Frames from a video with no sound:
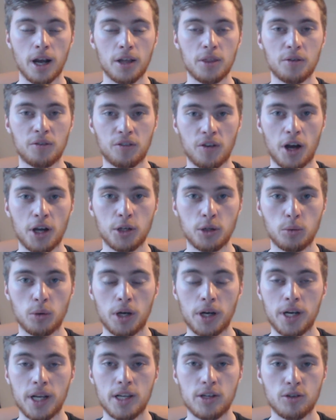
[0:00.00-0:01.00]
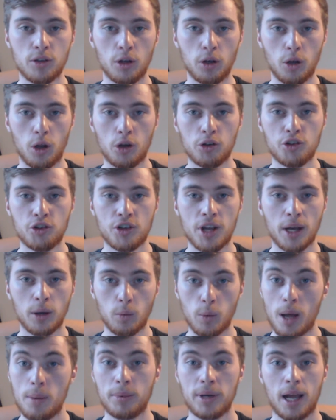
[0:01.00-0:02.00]
And the final one is the Logitech
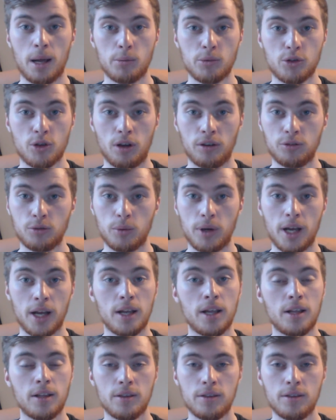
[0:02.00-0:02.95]
webcam software.